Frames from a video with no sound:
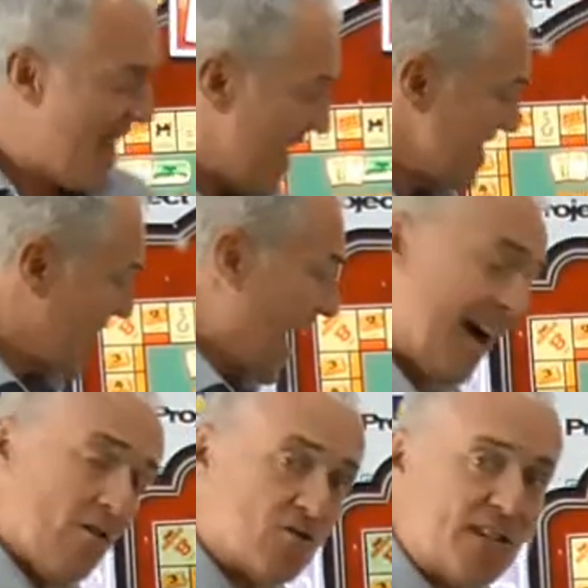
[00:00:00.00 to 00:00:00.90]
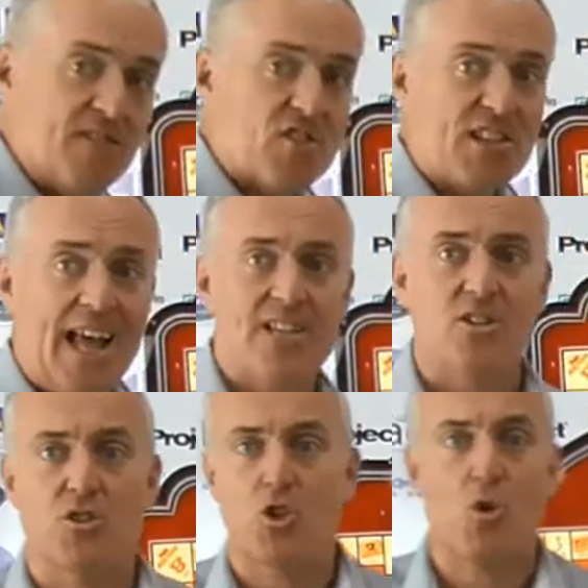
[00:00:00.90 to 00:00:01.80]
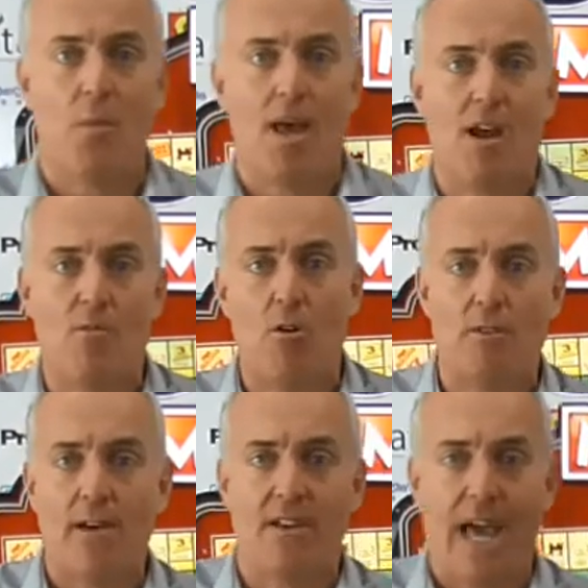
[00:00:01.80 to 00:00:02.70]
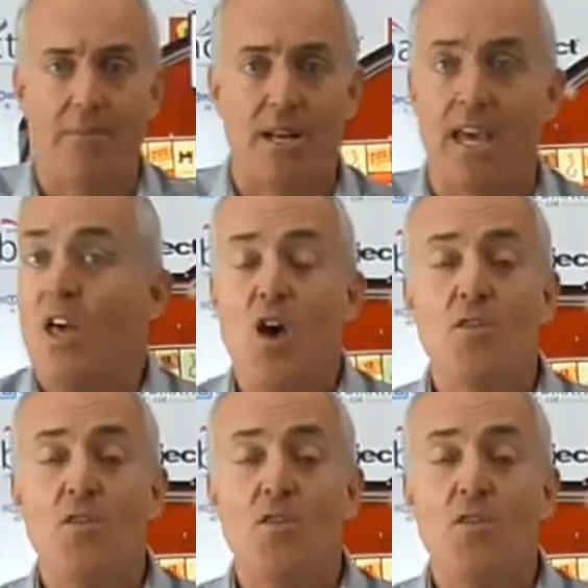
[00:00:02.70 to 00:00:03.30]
It's housed in the standard two-player roll-down cabinet